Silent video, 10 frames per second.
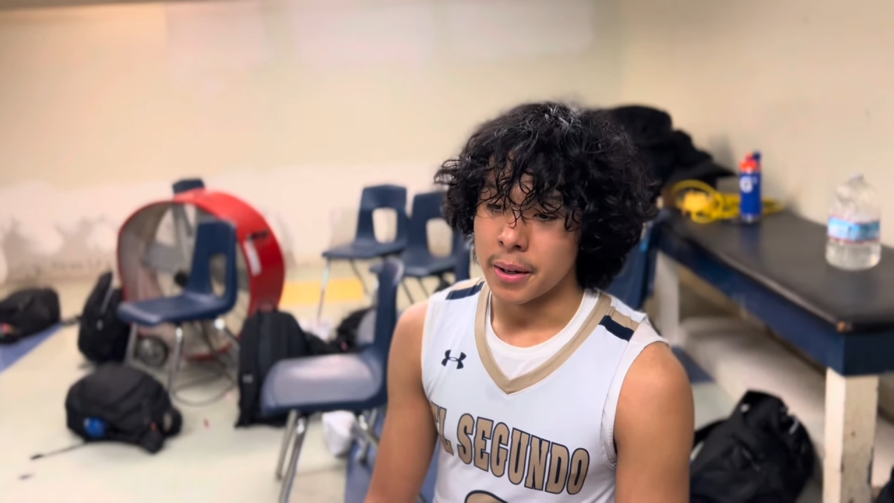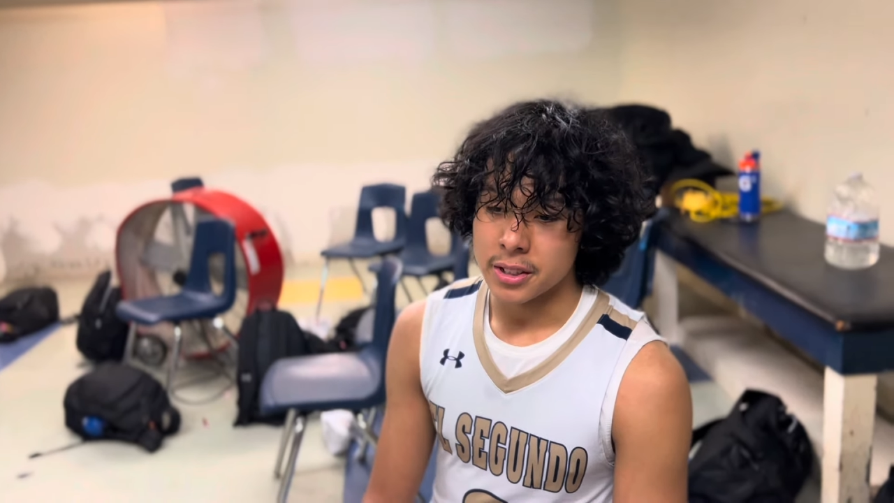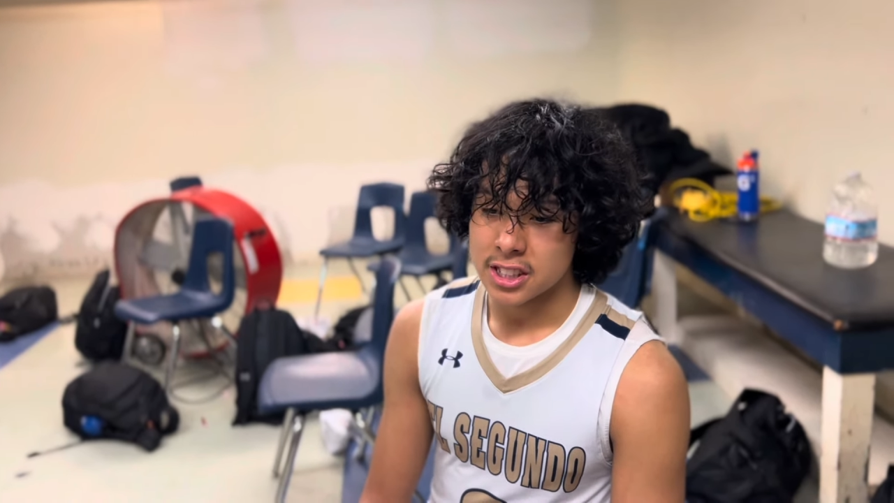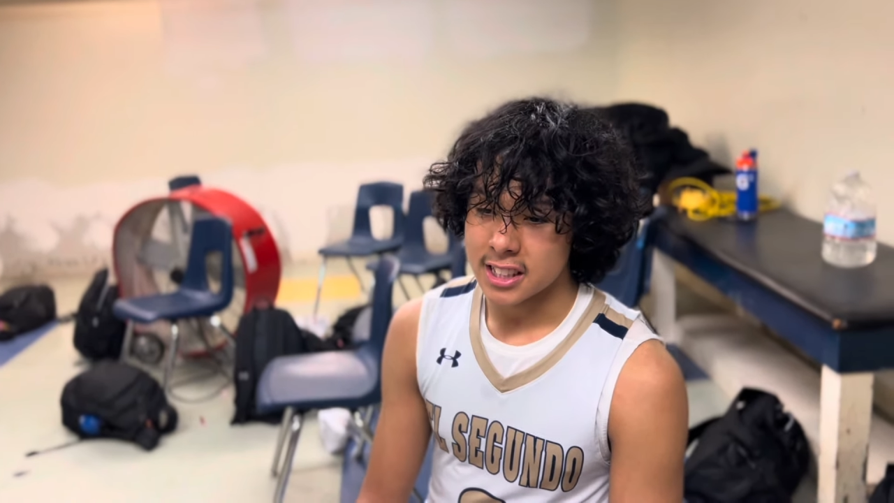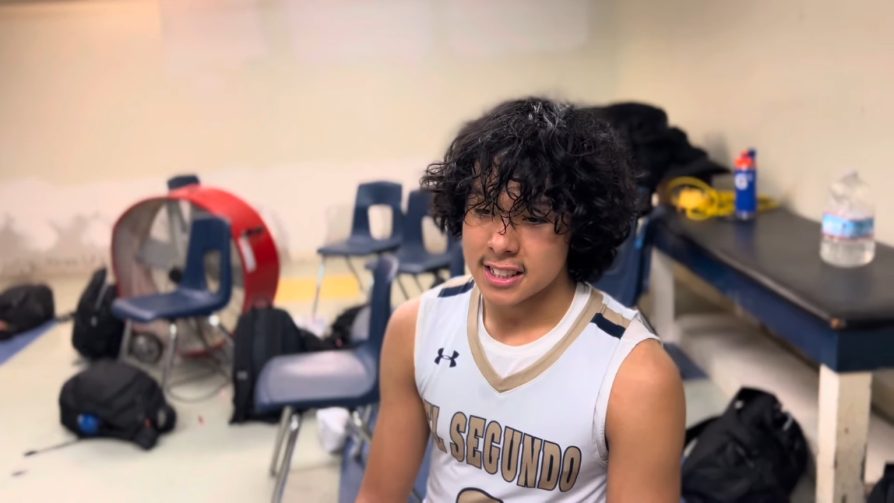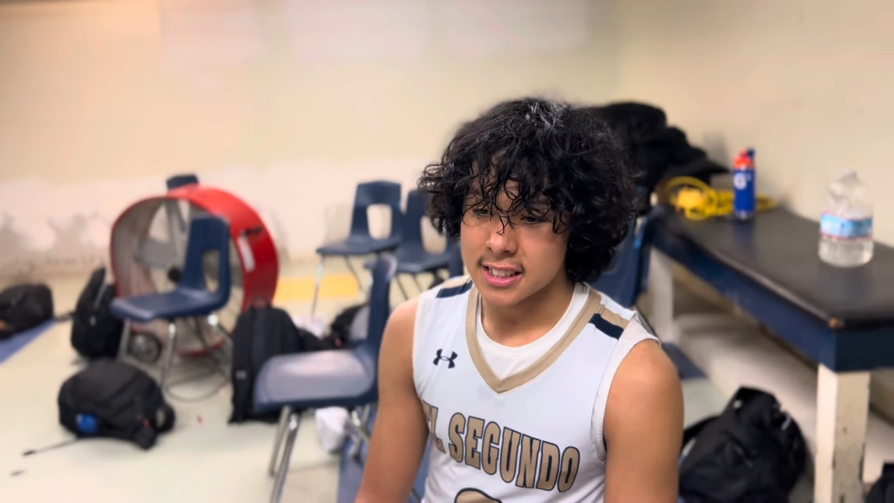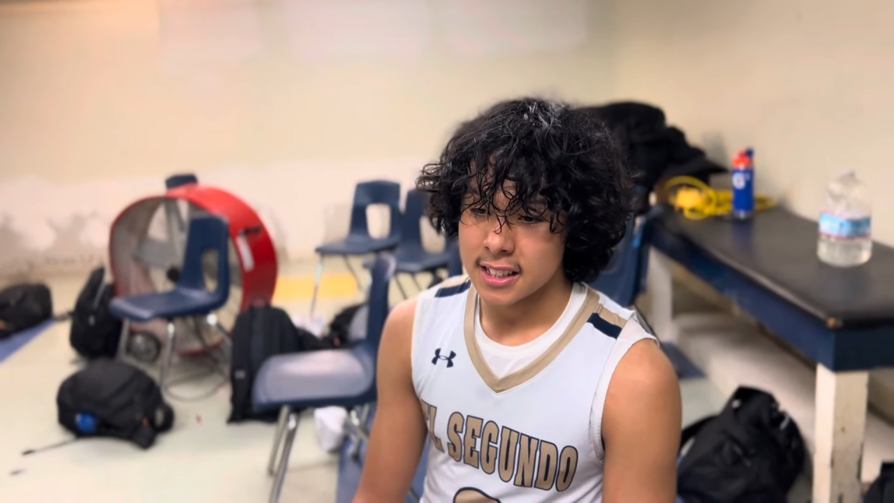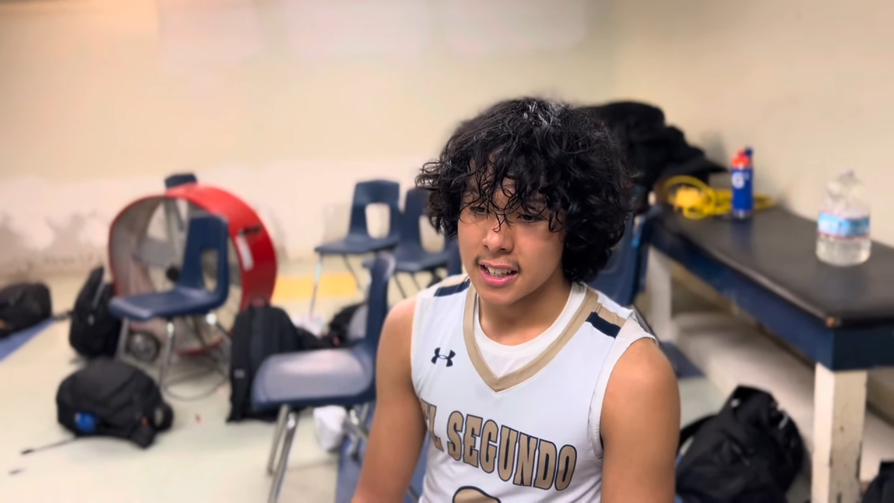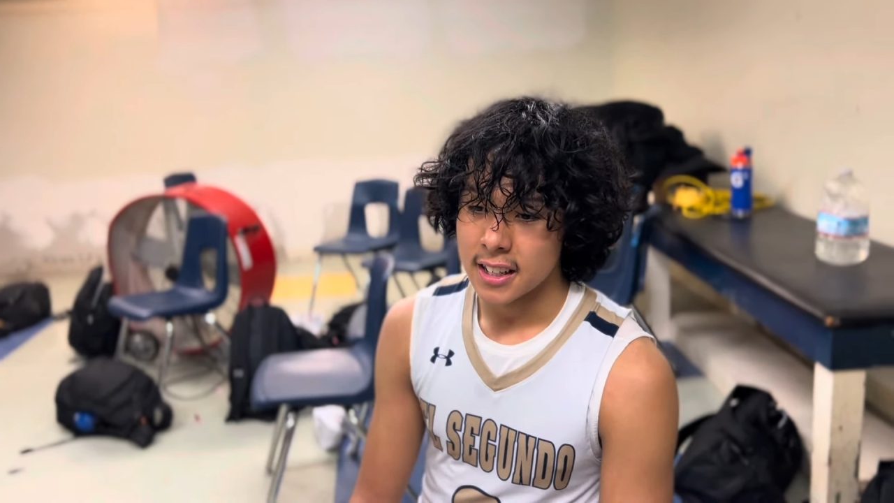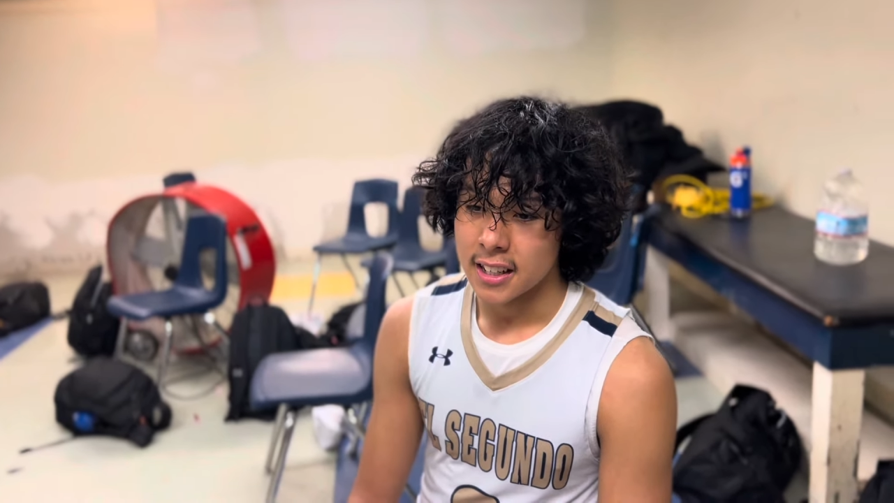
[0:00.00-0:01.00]
it was just
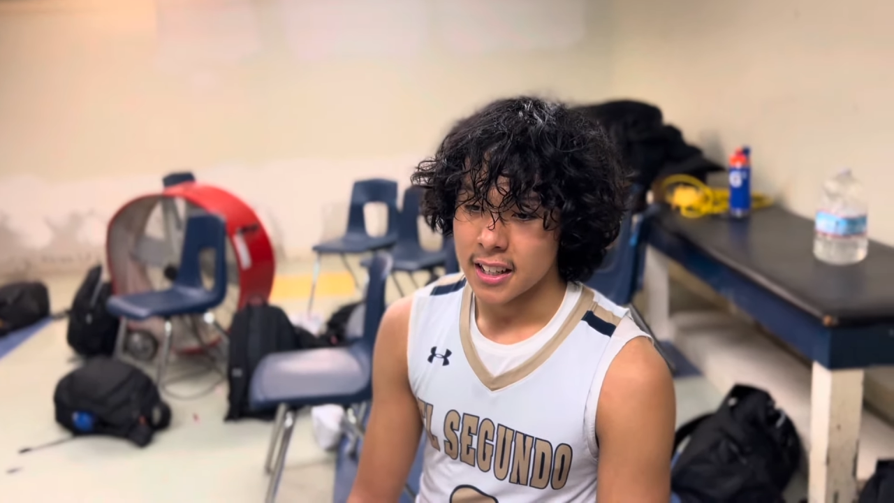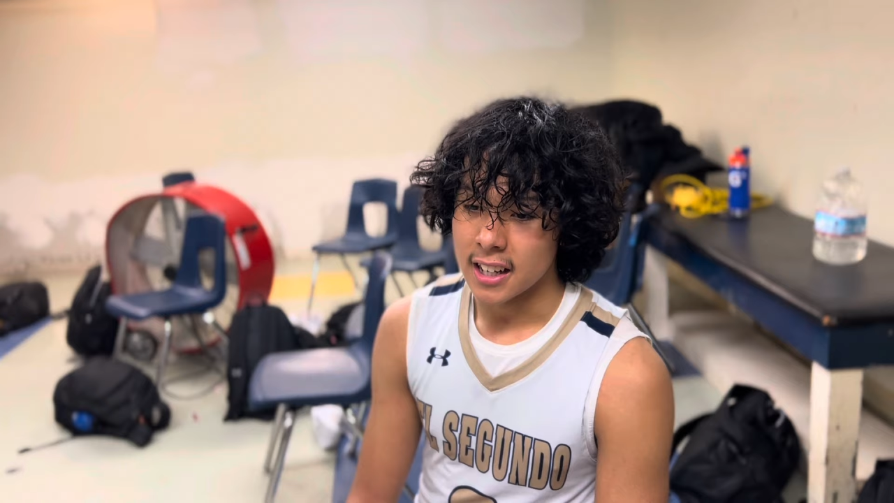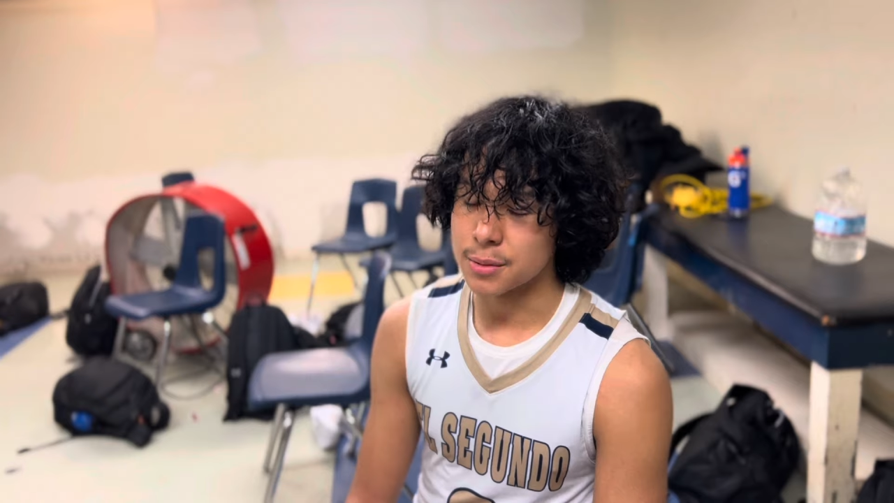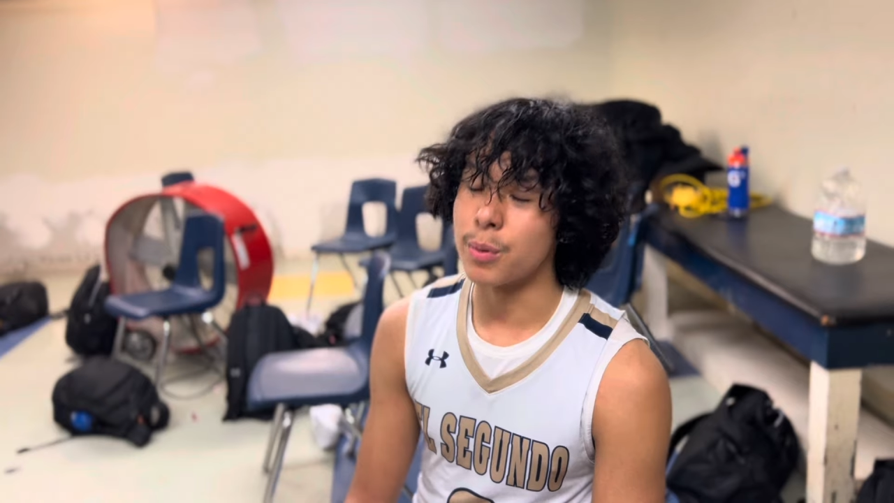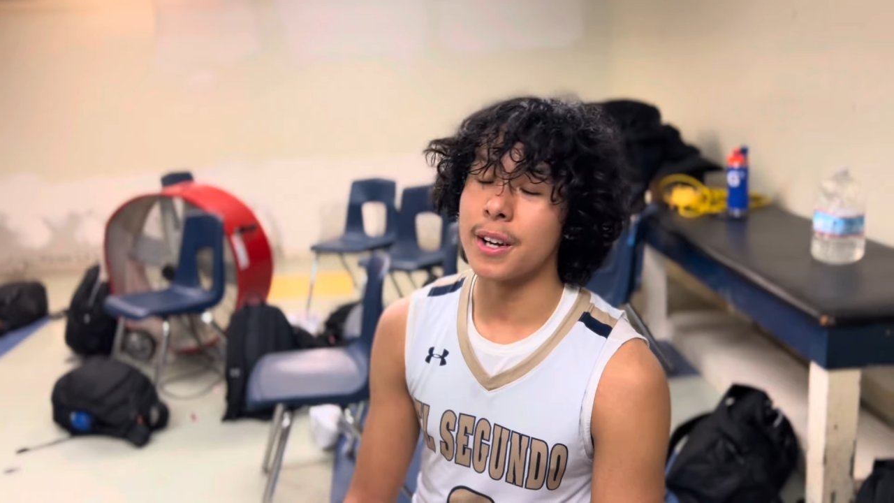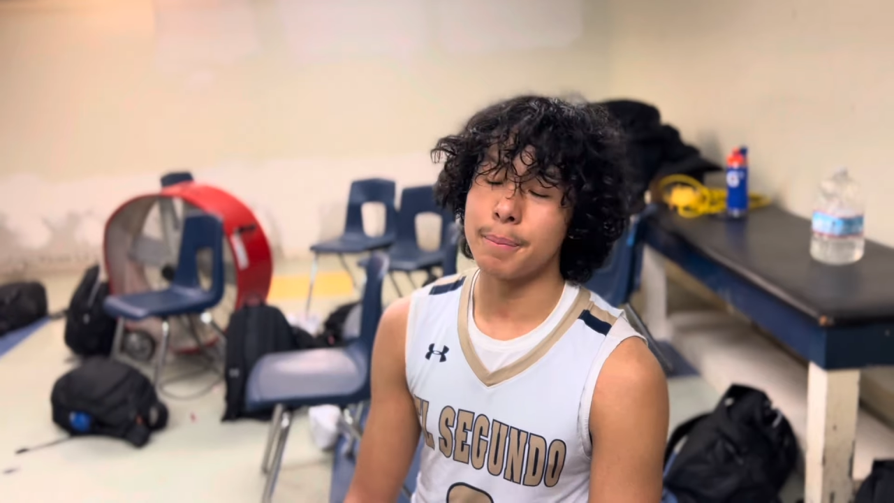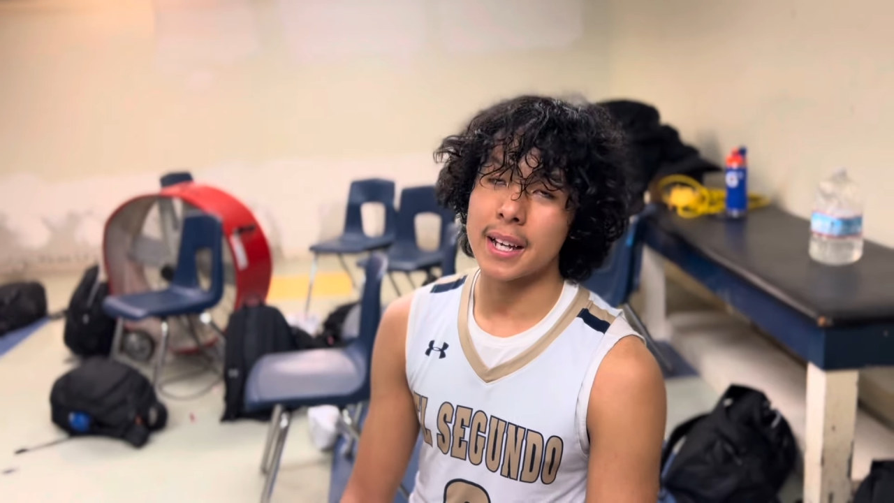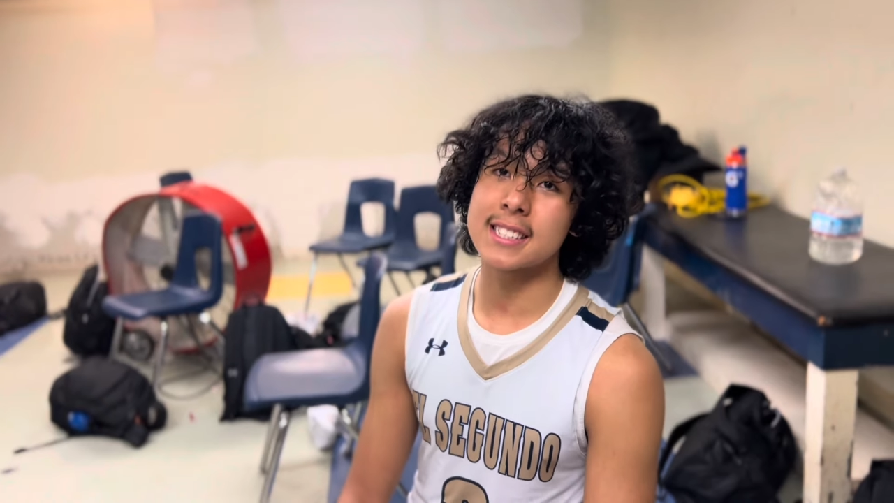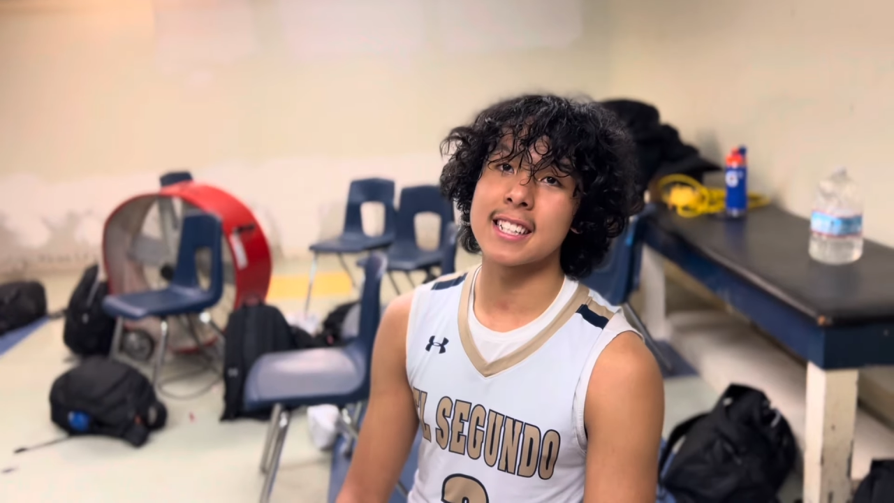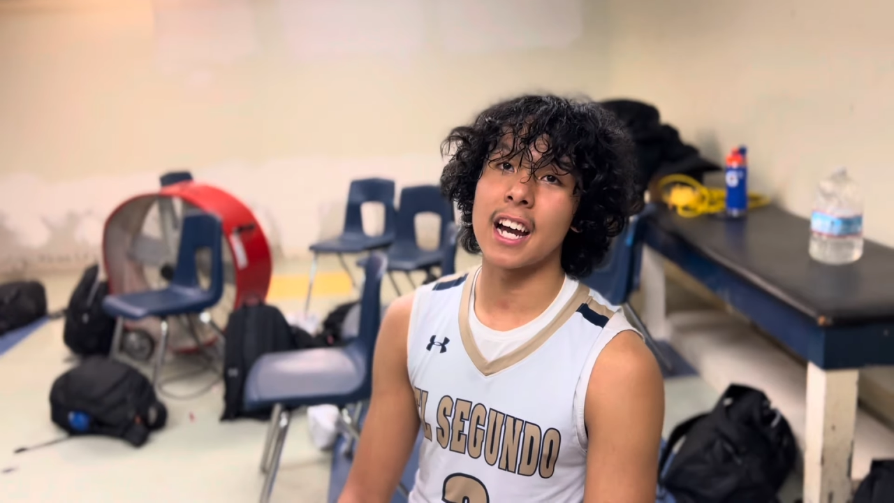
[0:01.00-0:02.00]
it was
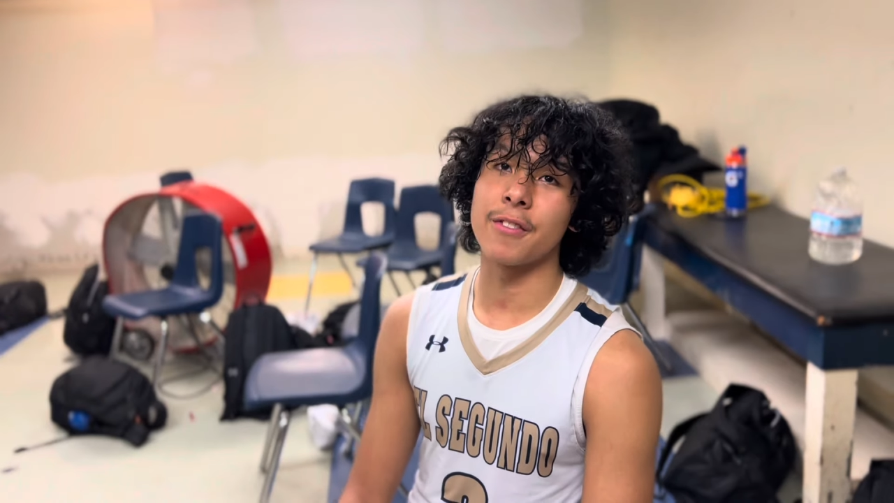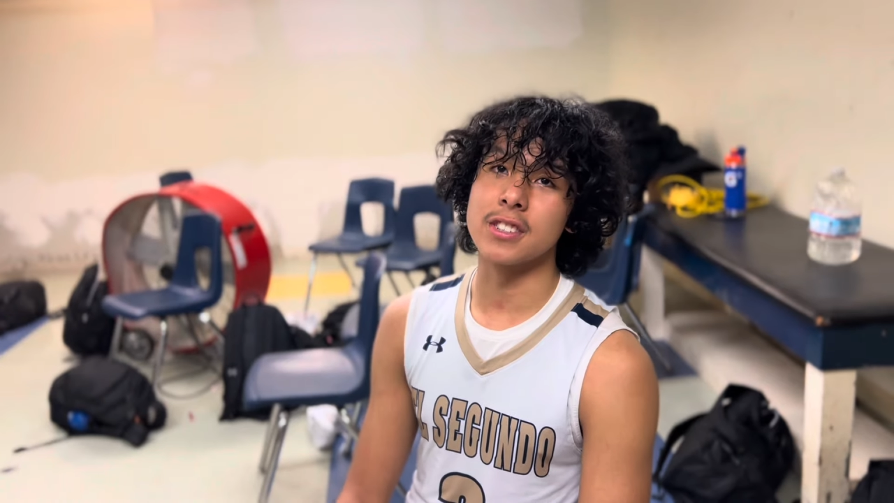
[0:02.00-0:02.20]
big side